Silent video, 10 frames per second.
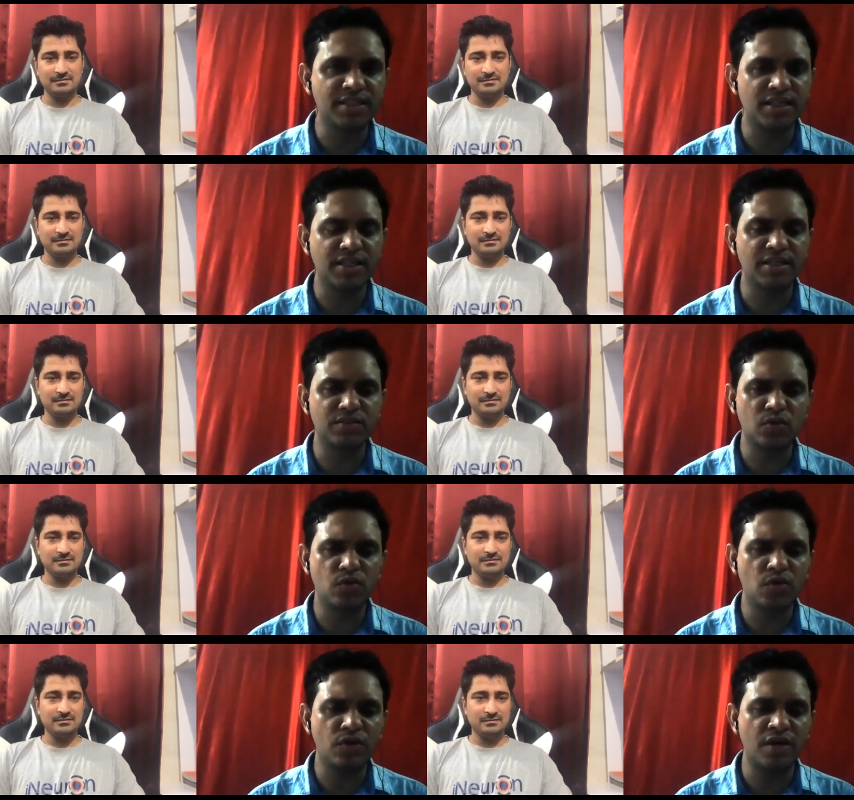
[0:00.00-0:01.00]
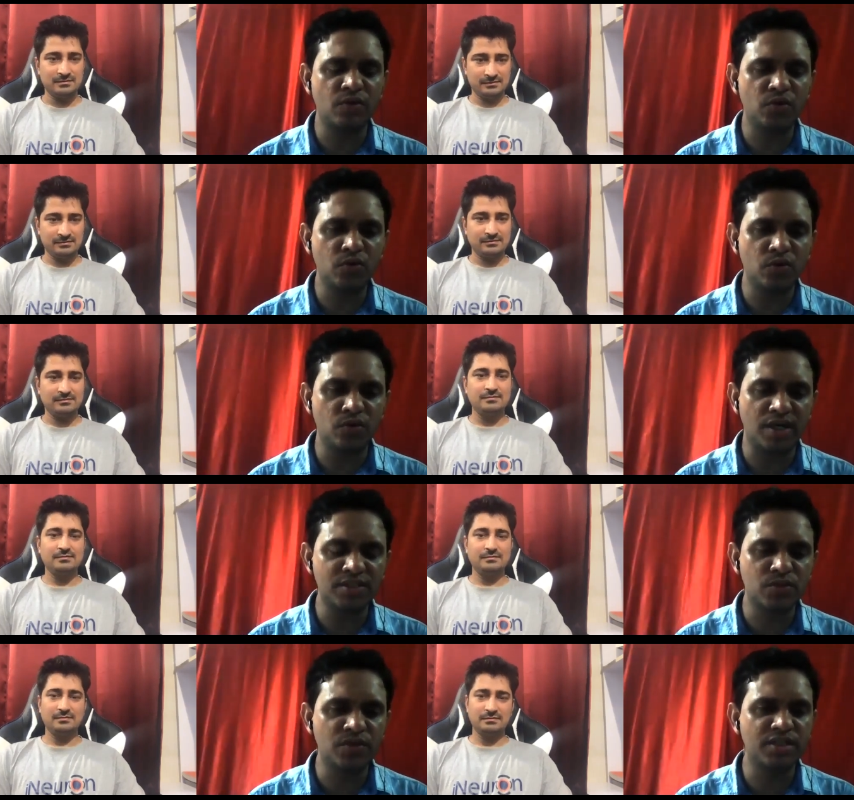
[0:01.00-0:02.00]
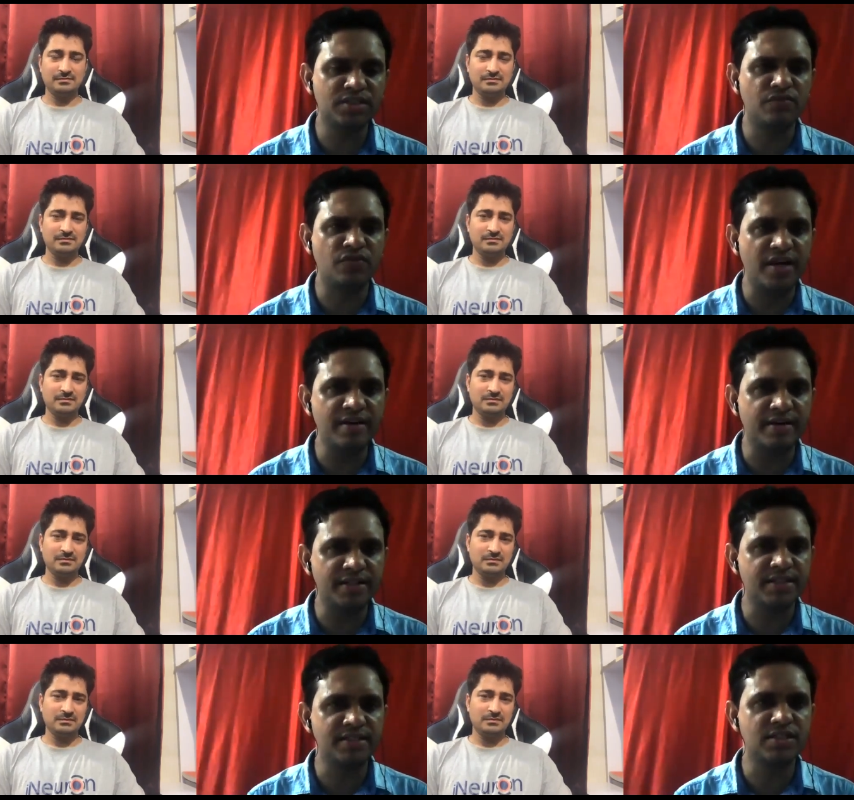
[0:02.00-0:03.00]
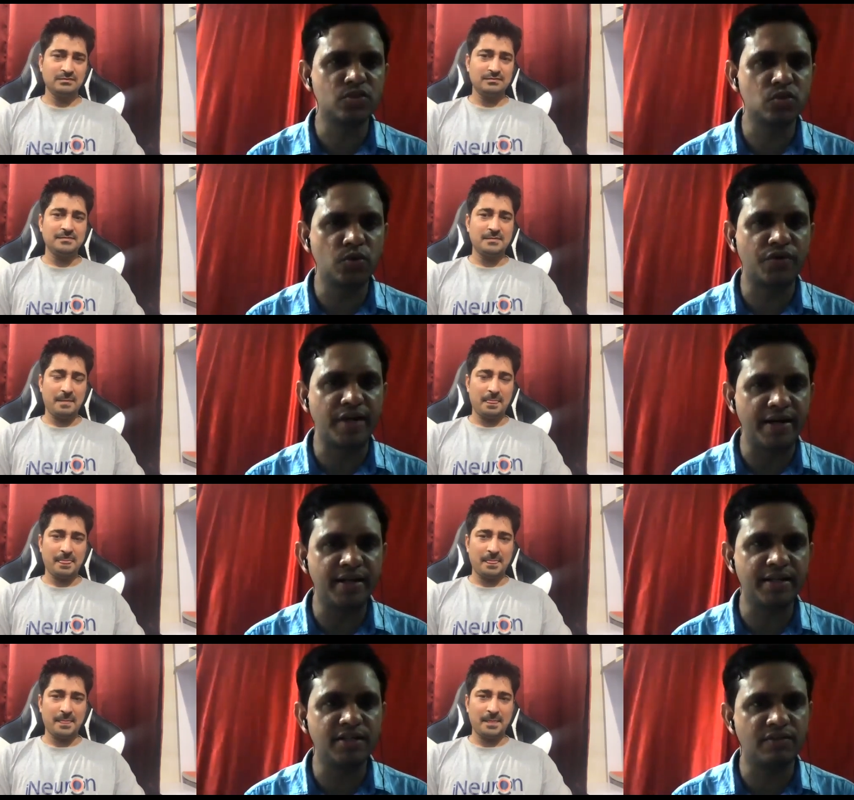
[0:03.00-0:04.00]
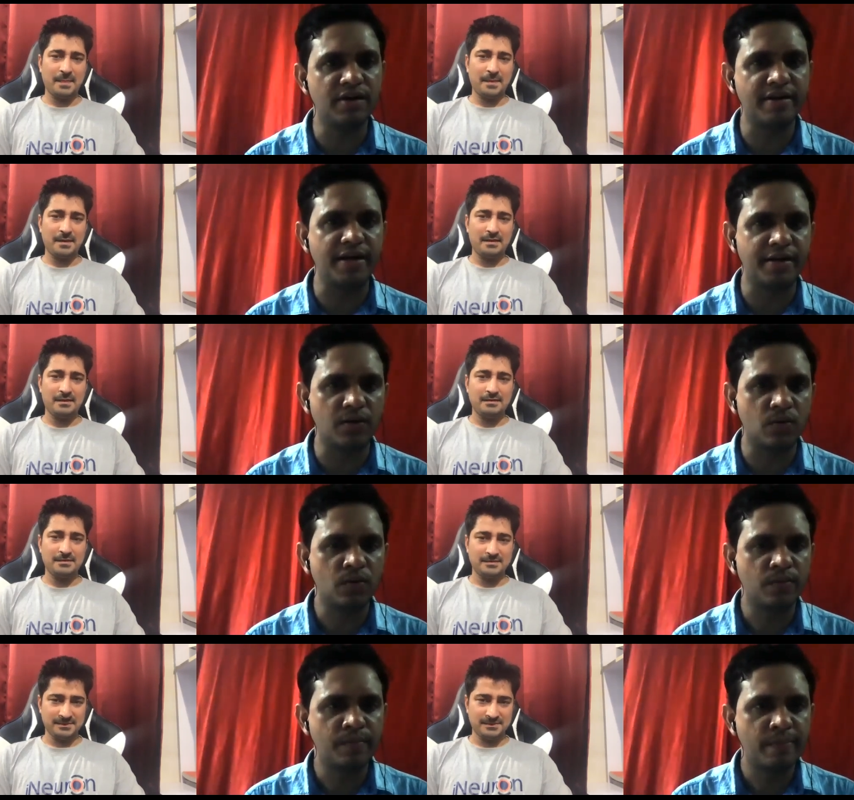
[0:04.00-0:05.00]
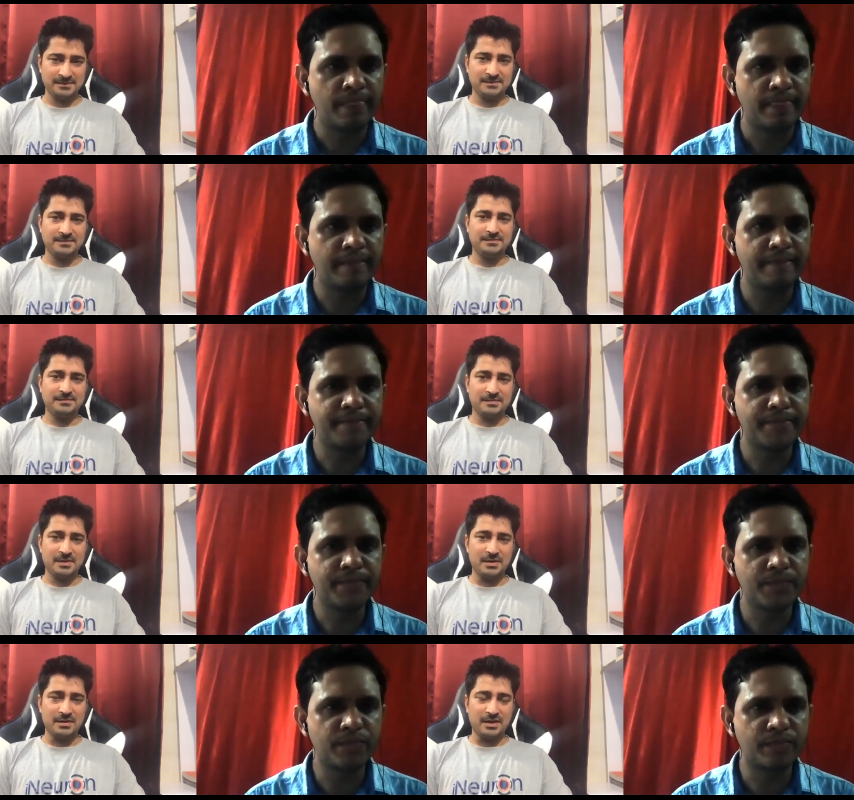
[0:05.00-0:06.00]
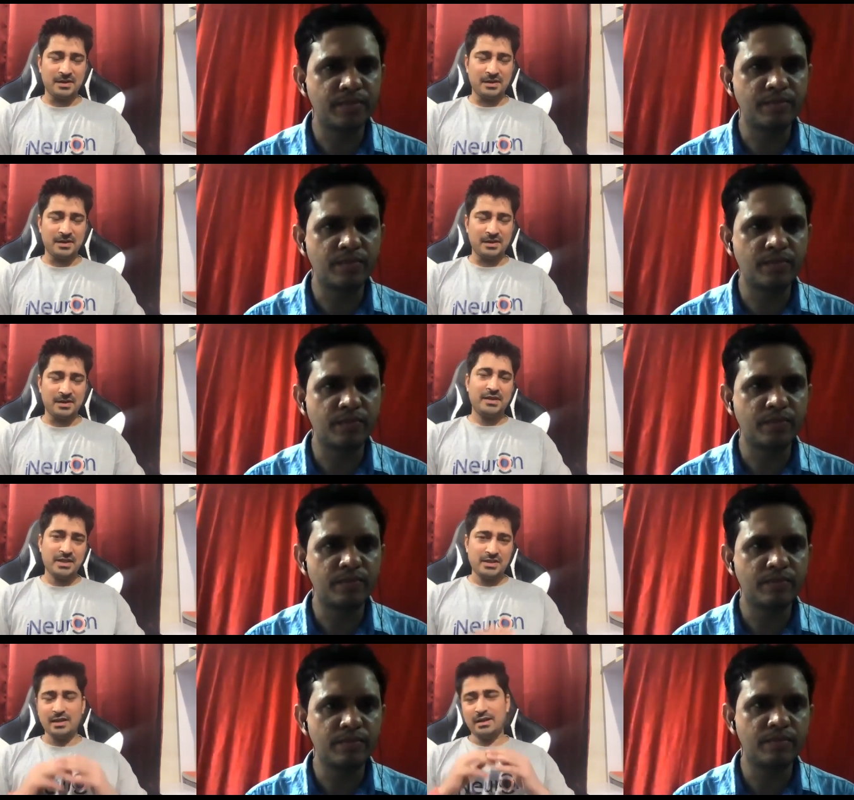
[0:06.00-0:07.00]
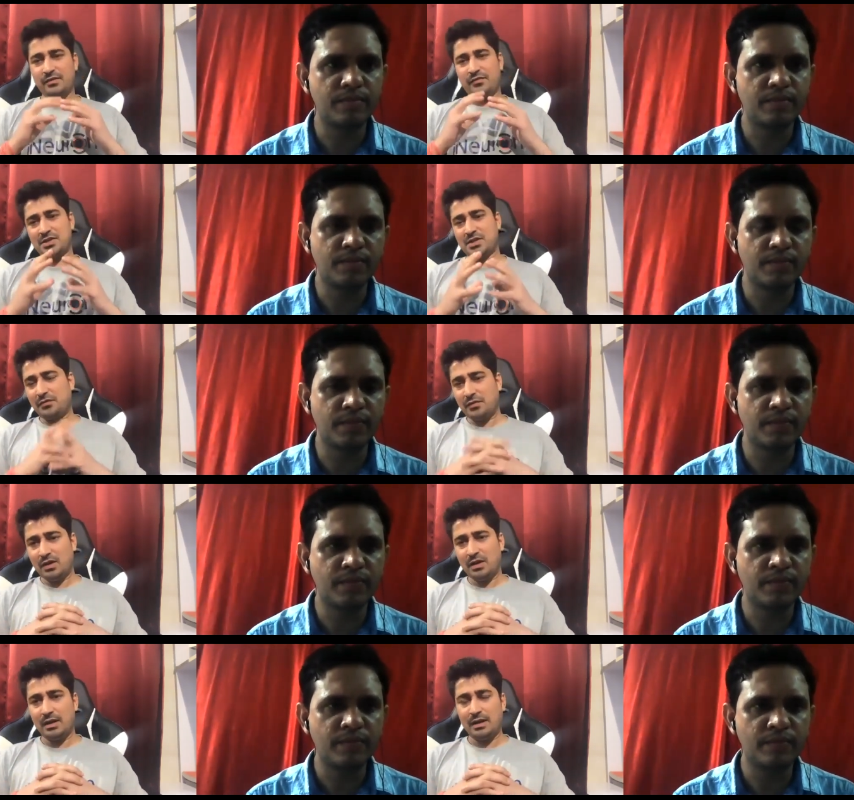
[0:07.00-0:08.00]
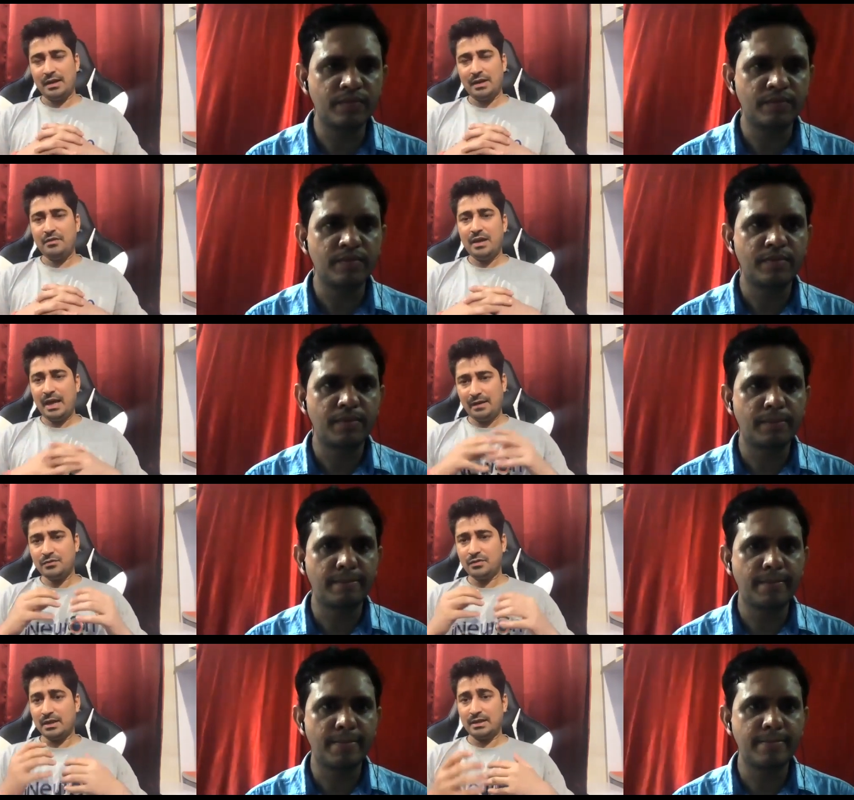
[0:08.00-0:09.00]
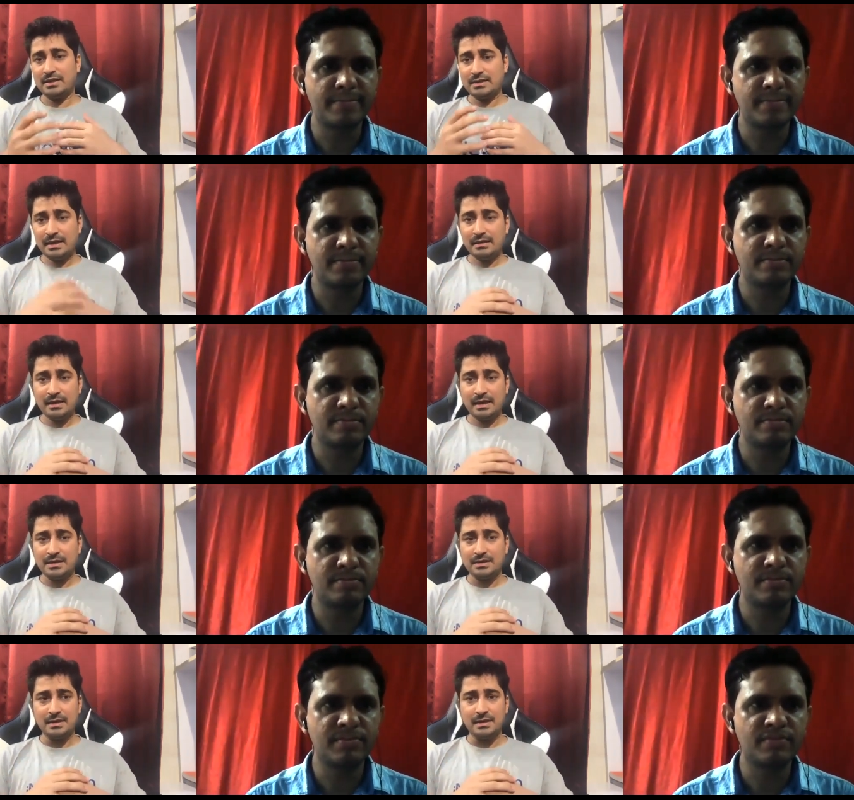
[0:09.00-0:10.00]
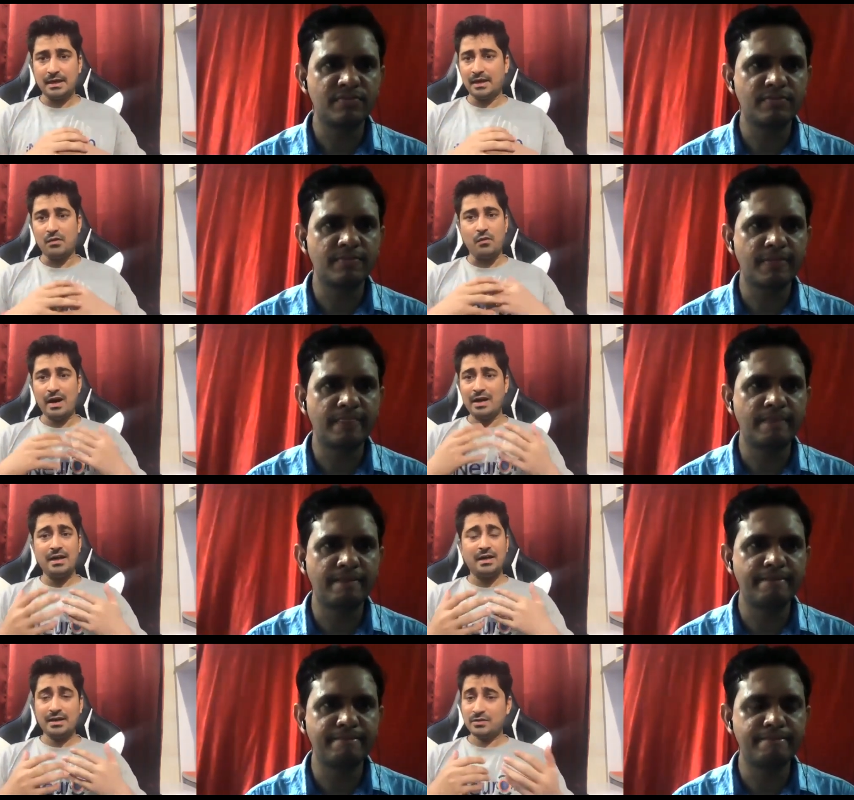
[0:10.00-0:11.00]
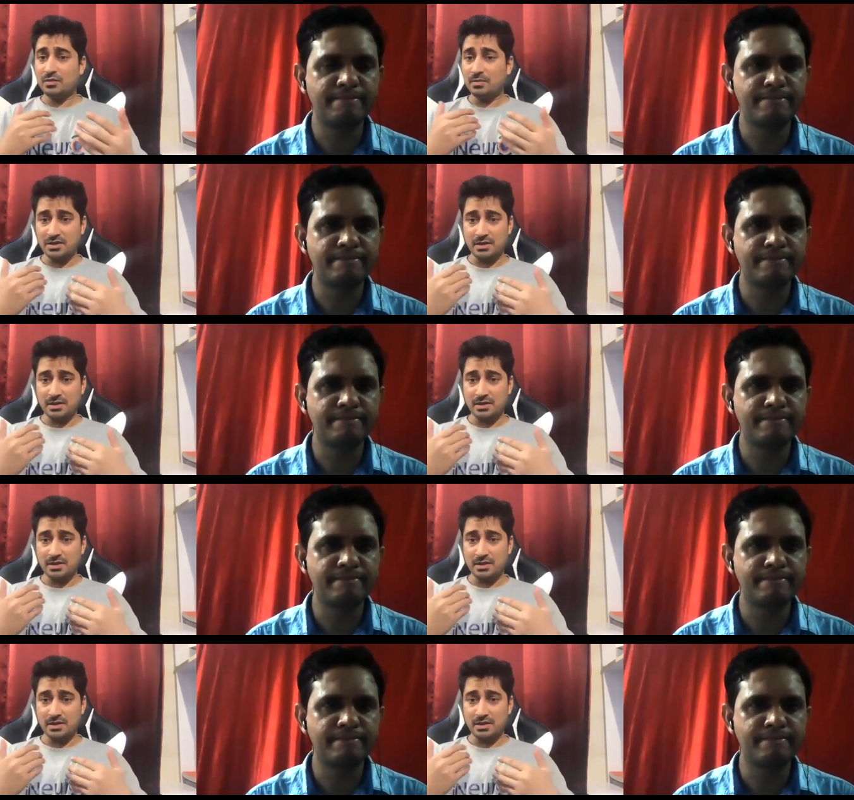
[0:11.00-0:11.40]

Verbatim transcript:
Speaker 1: sir. So, I want to ask you that, sir, why data science is so trending in the world right now?
Speaker 2: Okay. So, Mitesh, first of all, we have to understand that why data is so much